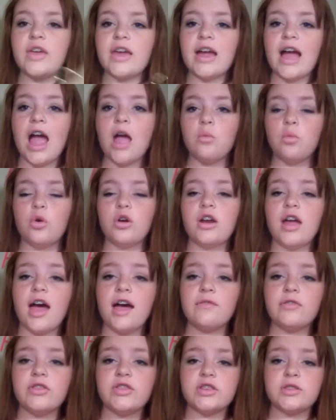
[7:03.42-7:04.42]
I would
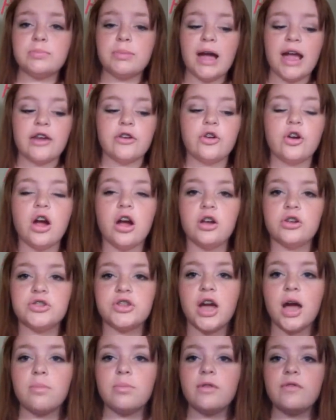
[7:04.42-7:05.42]
have in this binder on
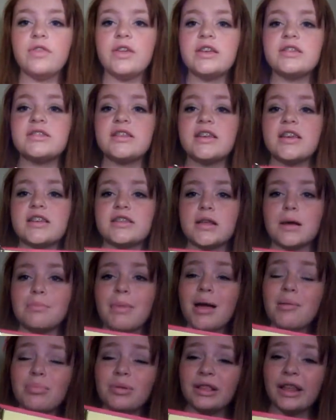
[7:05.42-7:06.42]
top of this is
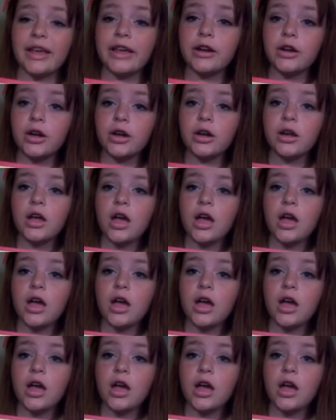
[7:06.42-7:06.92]
my planner,